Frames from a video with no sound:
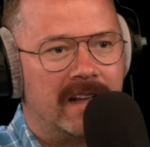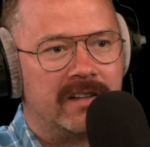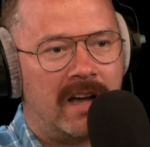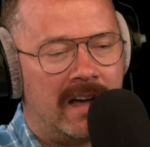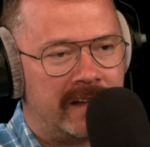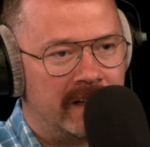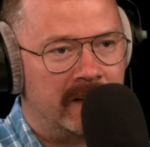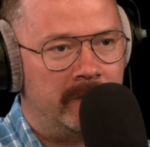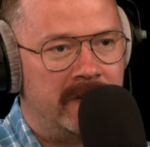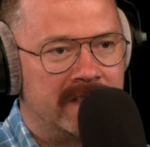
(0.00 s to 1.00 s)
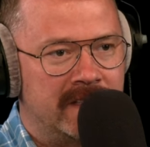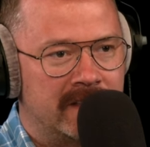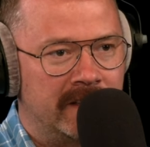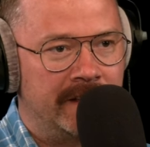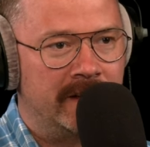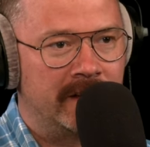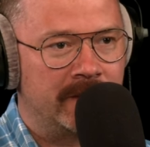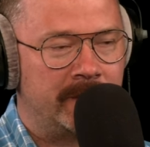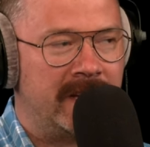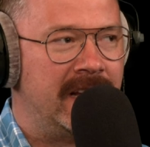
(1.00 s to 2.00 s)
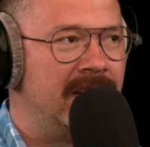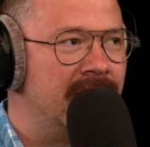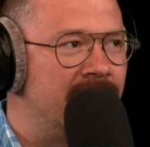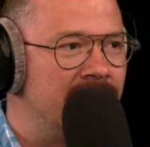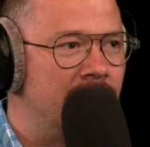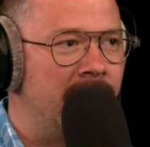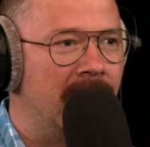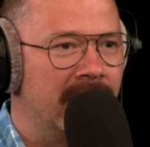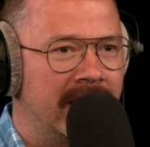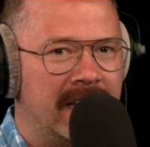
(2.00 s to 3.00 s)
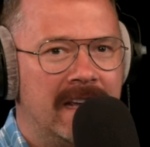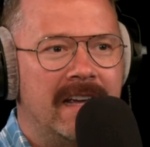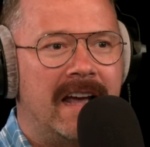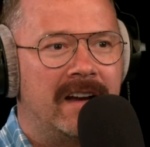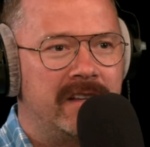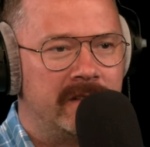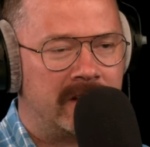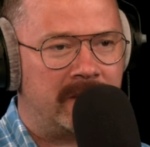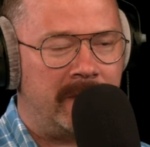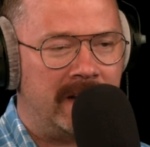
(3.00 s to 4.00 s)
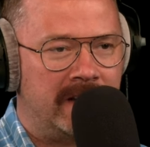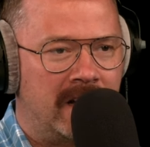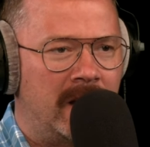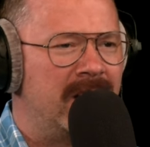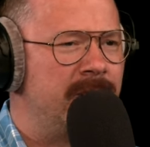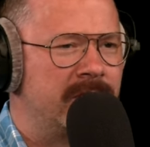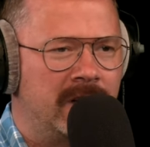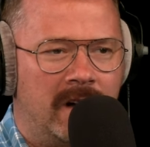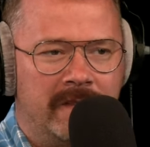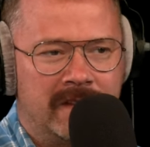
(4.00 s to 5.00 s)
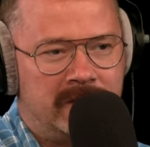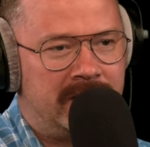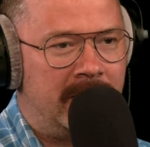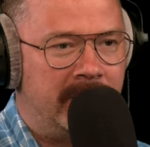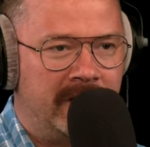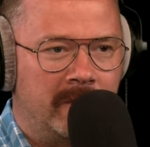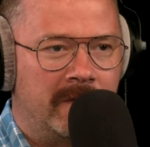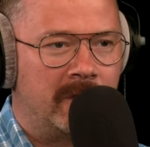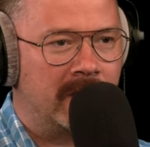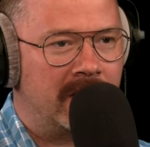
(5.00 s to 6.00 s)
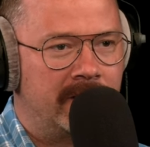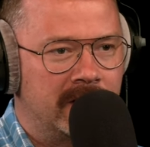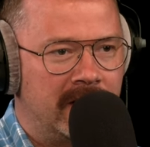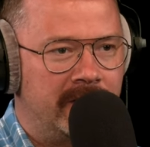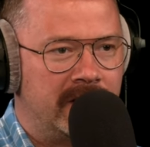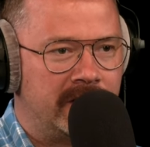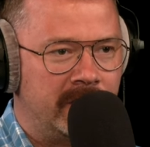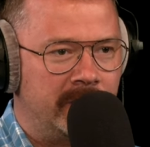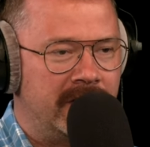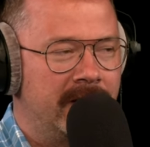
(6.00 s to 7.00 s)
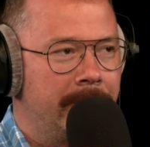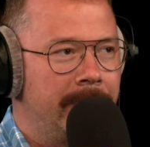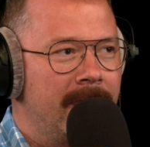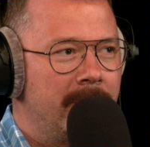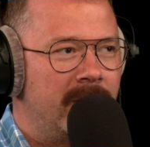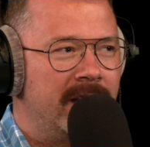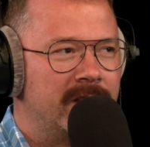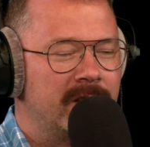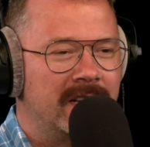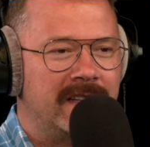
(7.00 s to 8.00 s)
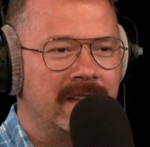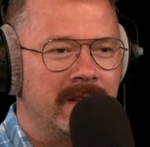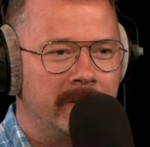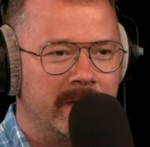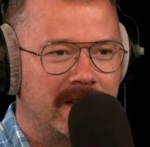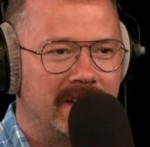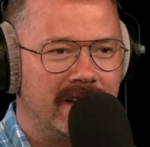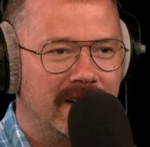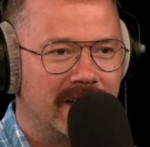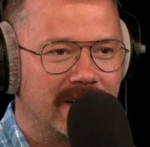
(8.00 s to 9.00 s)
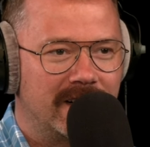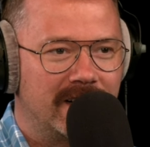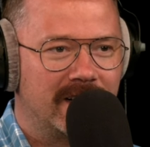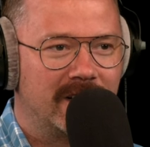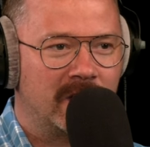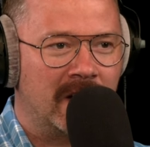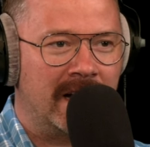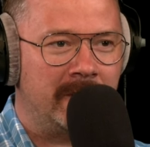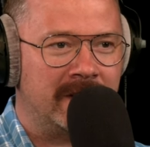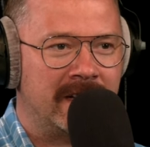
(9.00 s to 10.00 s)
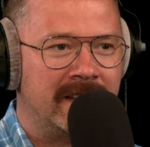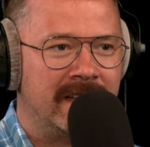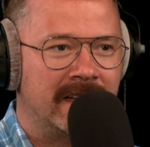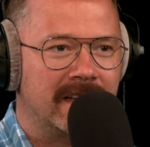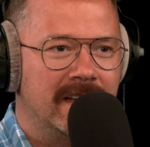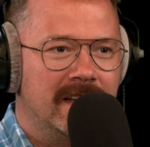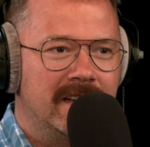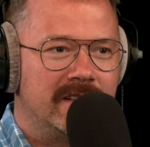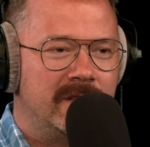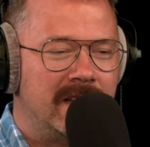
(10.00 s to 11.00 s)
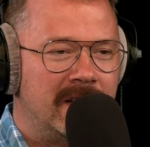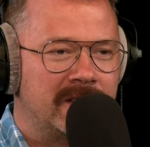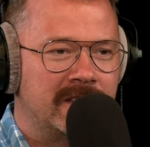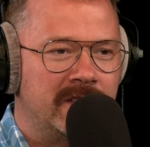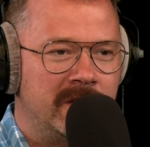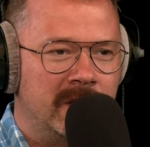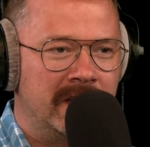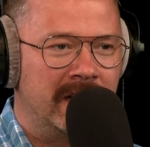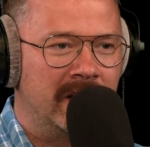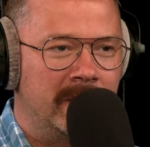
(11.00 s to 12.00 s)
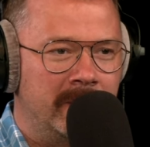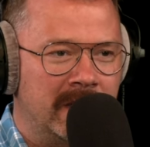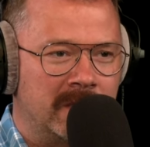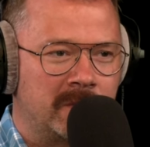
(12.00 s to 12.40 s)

talking to business leaders, beginning to think about like how do you expand the economy. And I'm sure all this was happening yeah. even before Governor Leavitt too. But yeah. but he also got the Olympics here. Yep. Right, which I think two thousand two and the Olympics